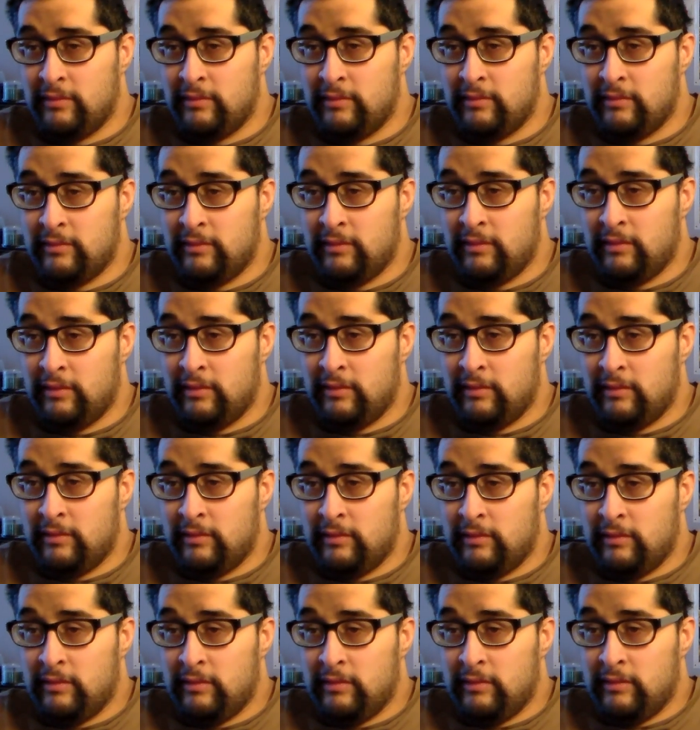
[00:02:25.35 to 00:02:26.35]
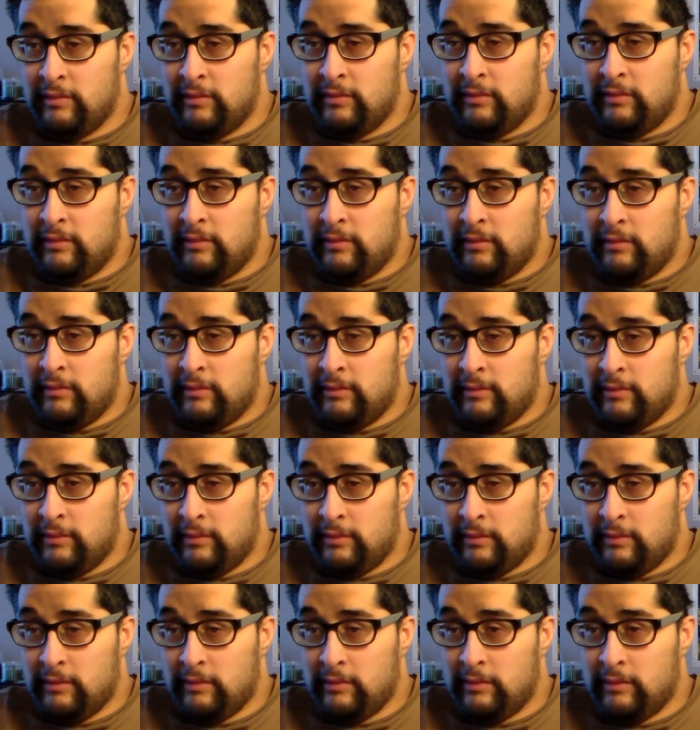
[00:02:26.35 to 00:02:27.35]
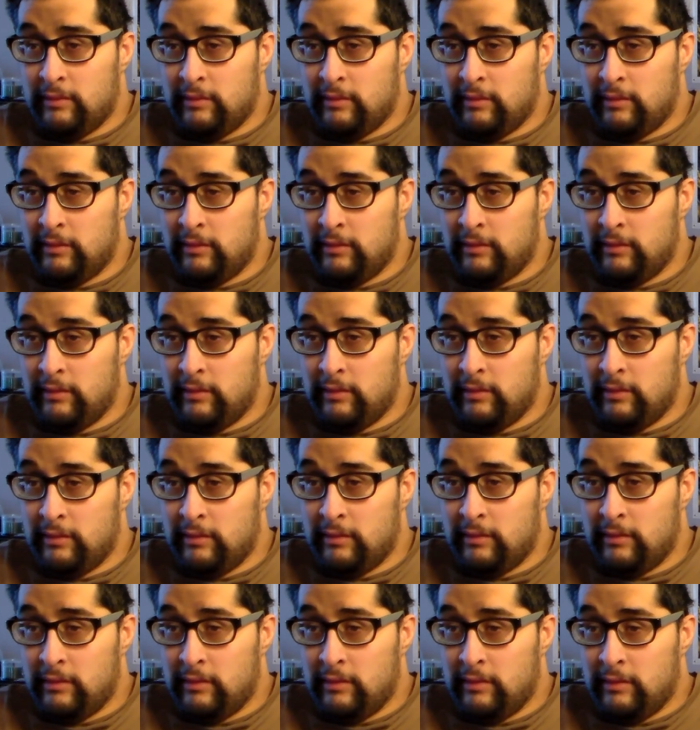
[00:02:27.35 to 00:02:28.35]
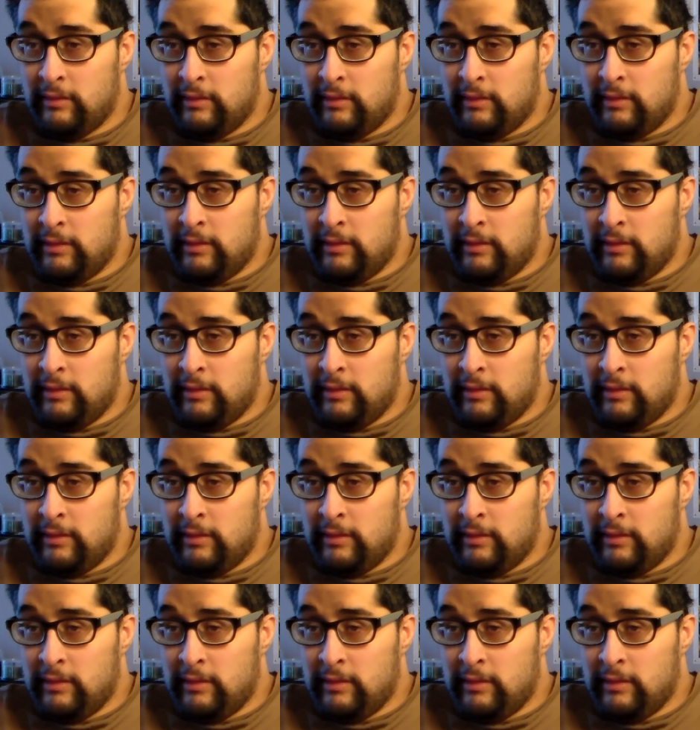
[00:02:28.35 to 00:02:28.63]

(no one is talking)